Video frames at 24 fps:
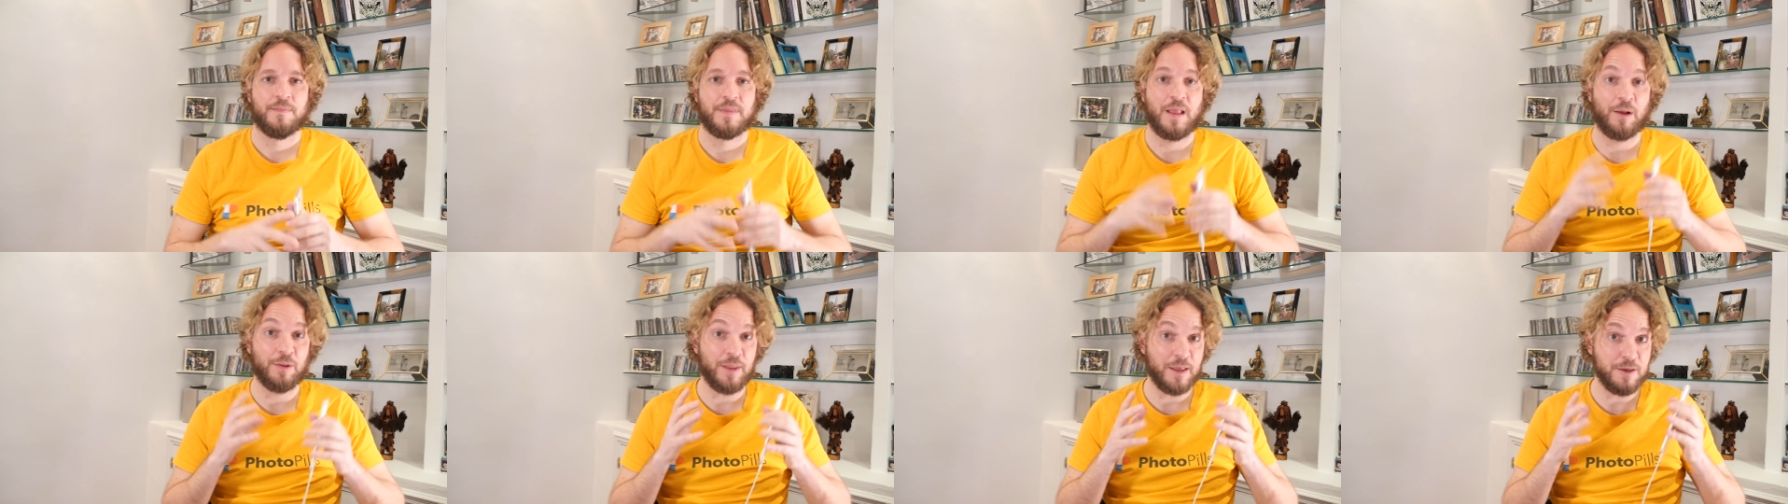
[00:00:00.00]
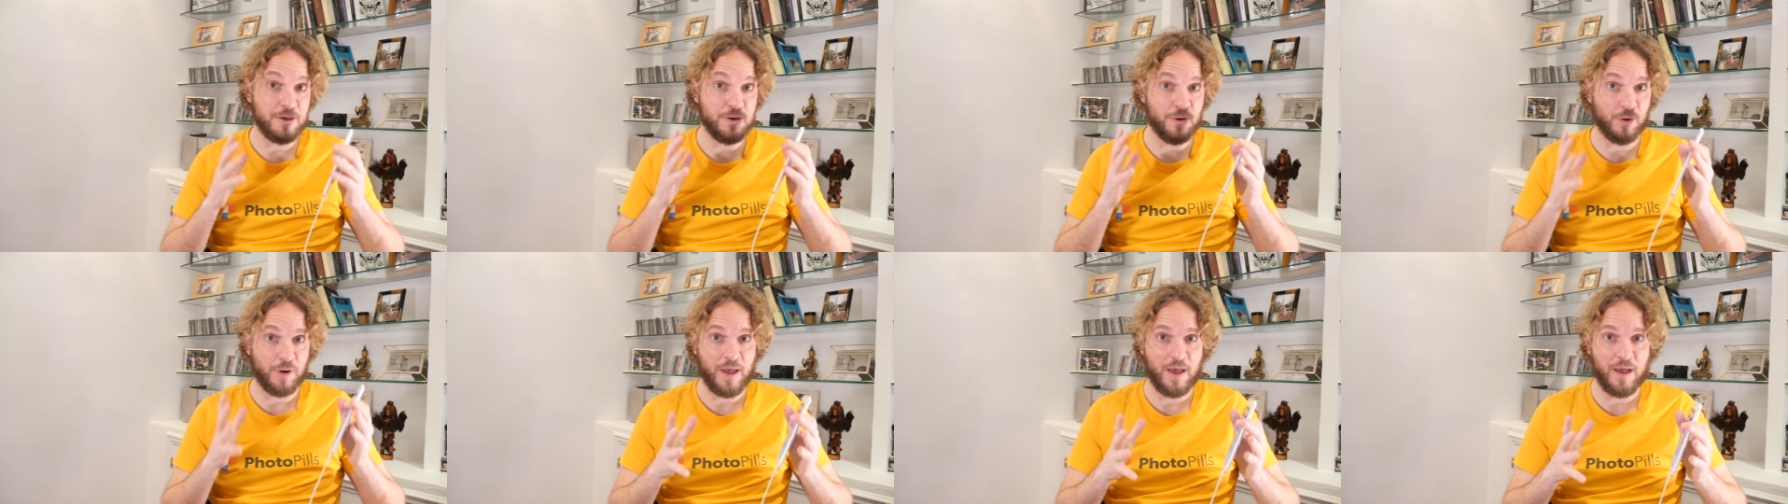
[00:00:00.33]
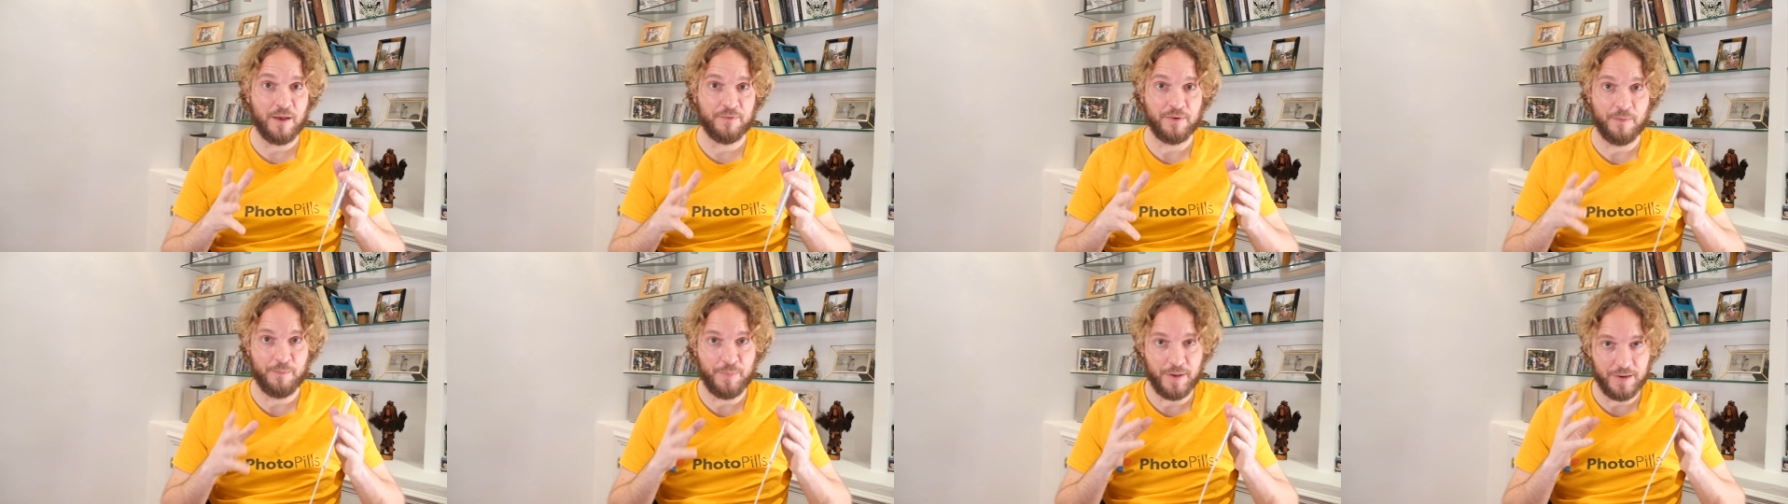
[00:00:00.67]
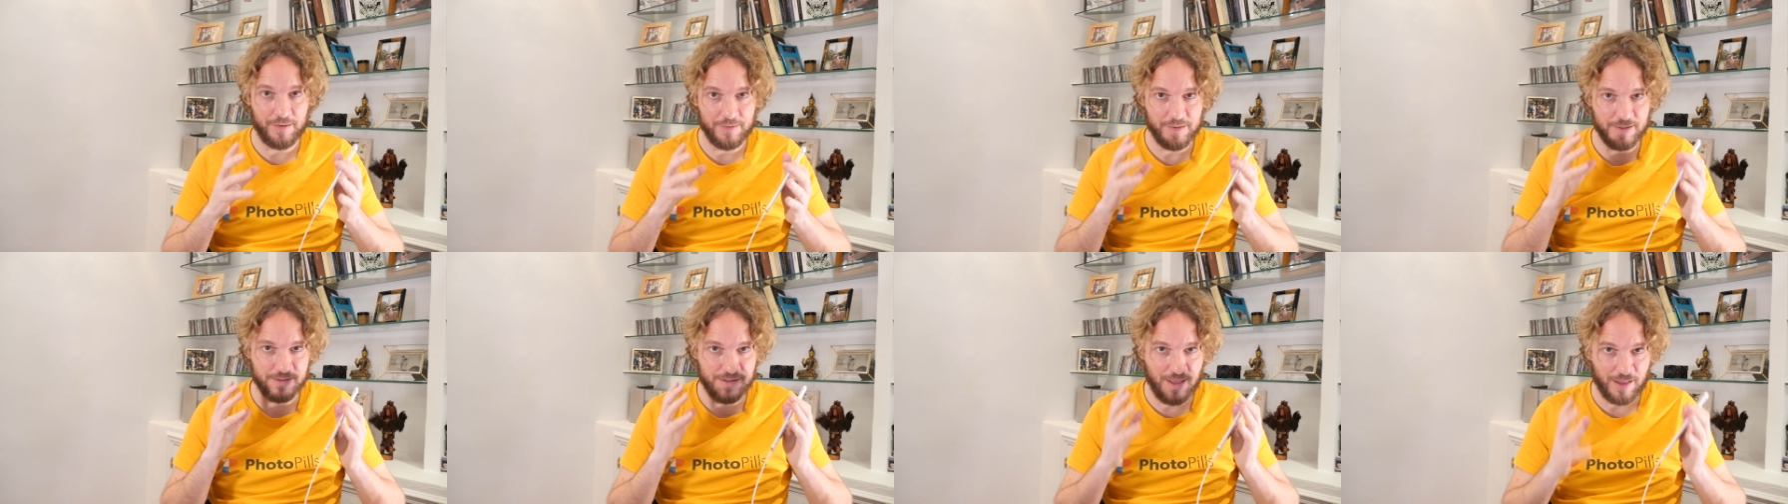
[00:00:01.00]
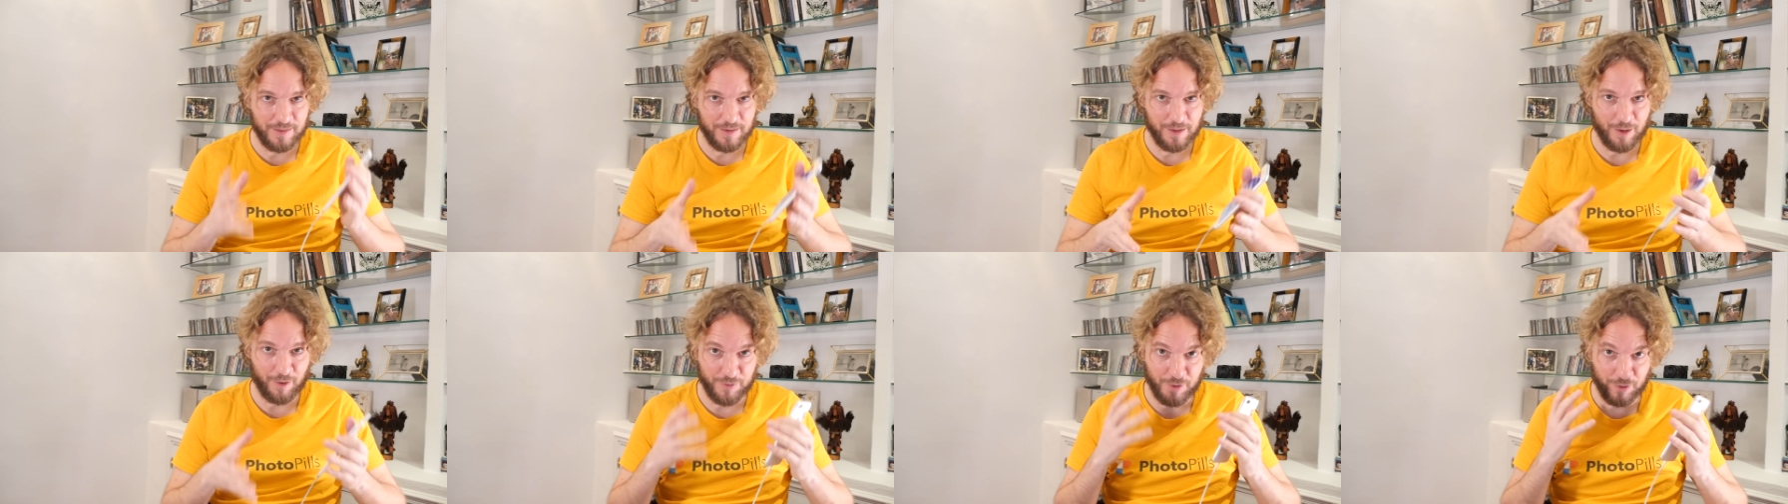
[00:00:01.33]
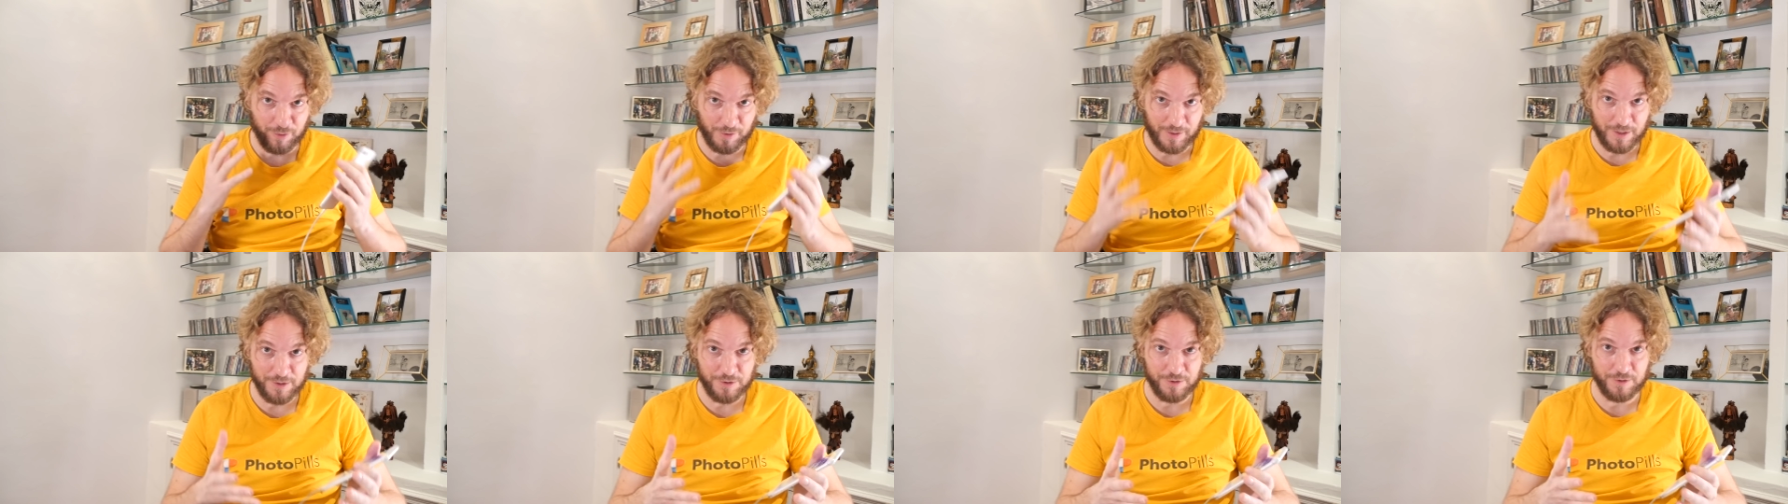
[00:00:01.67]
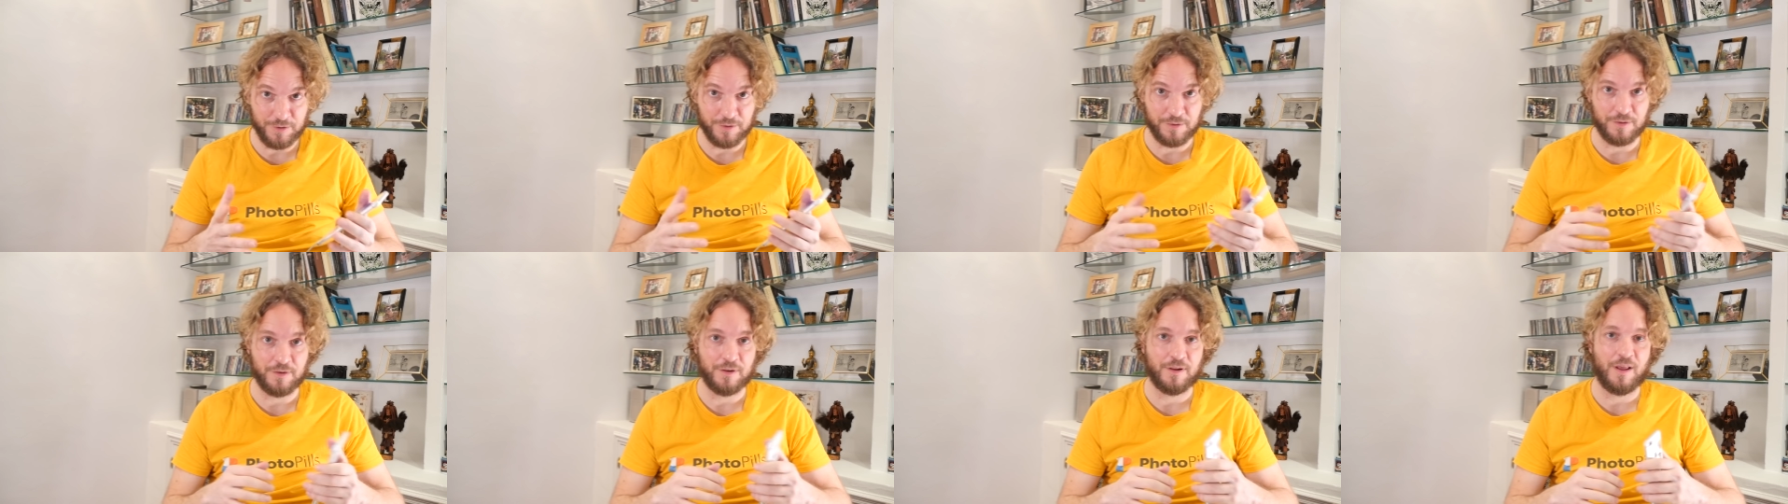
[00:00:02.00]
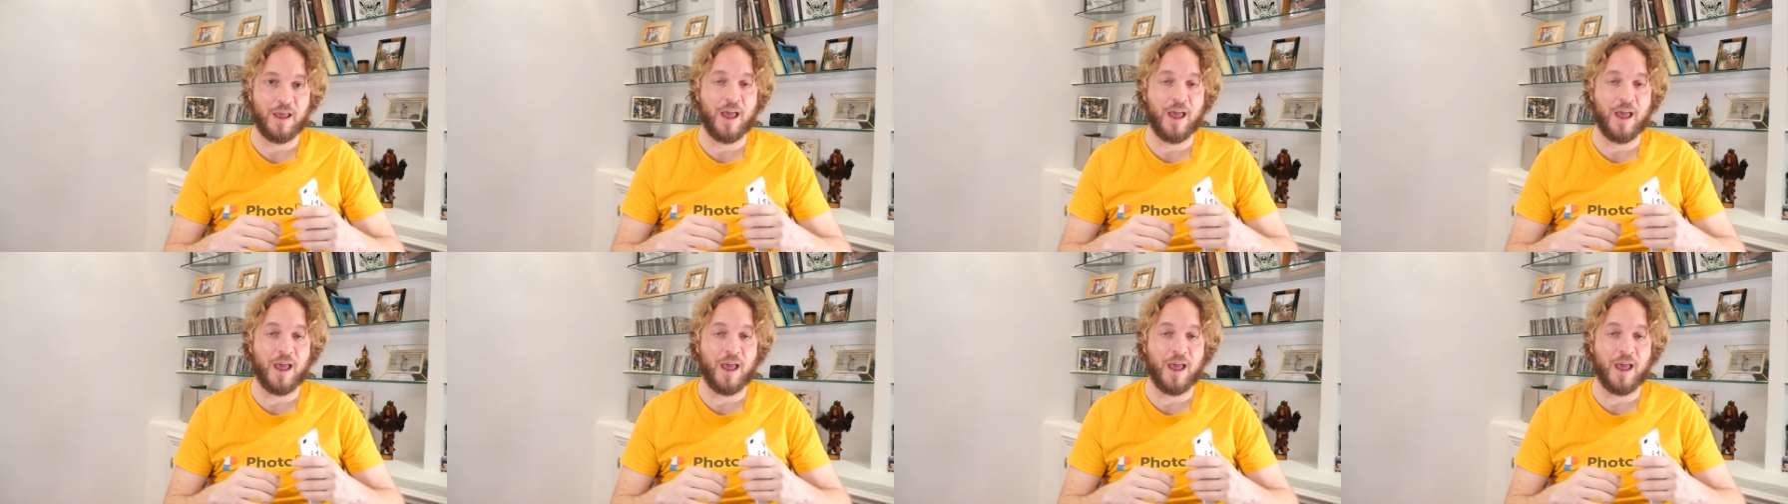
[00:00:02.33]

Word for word: Now that you have a better understanding of the location